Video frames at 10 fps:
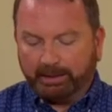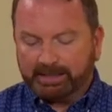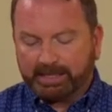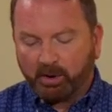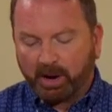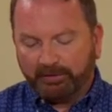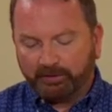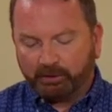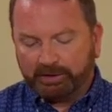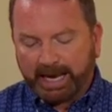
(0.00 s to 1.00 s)
so I've
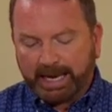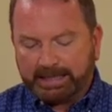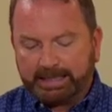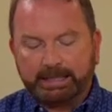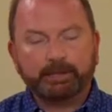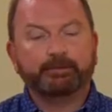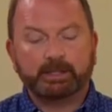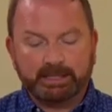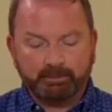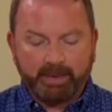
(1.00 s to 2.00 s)
created the
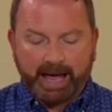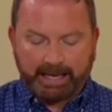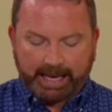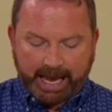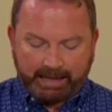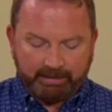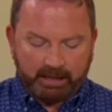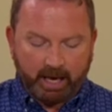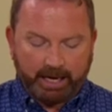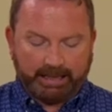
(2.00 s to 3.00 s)
front and back and the
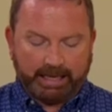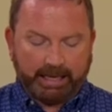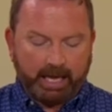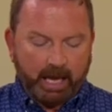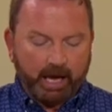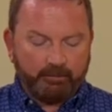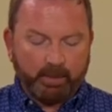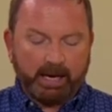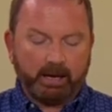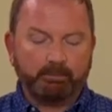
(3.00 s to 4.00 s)
lining of
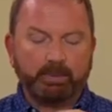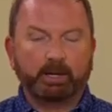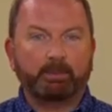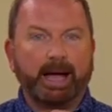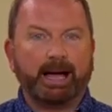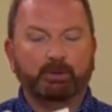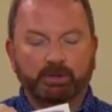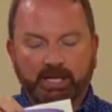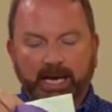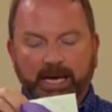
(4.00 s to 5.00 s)
my humbug
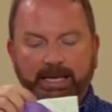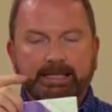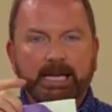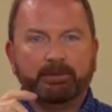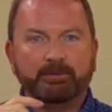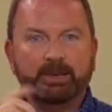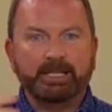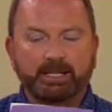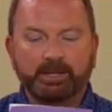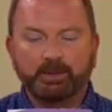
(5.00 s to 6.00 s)
pouch. It's time for me
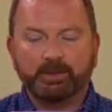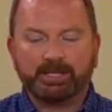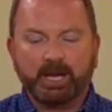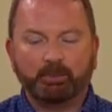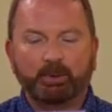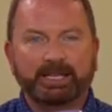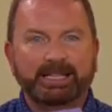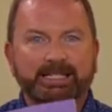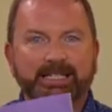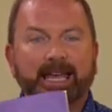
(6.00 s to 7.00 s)
to start putting
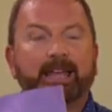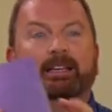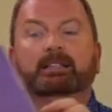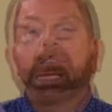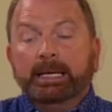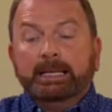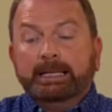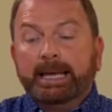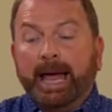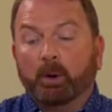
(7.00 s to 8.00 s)
this together.
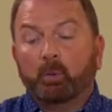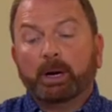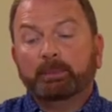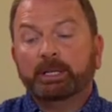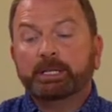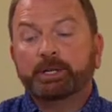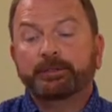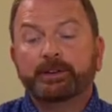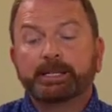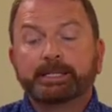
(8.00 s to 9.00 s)
Now, what I'm gonna do
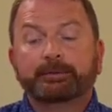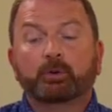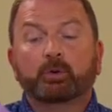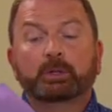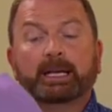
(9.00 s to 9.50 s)
first of all